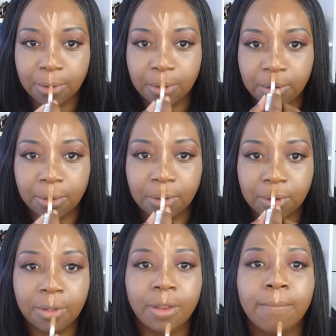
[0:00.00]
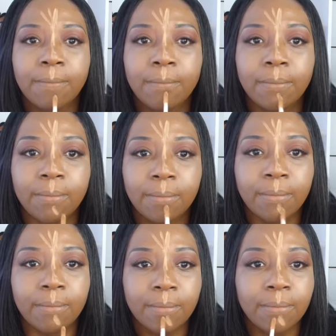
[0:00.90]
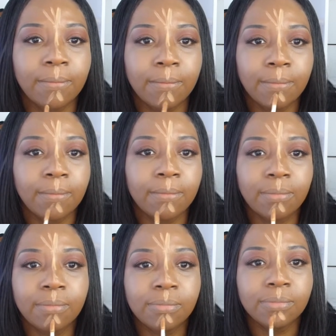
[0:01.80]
(no one is talking)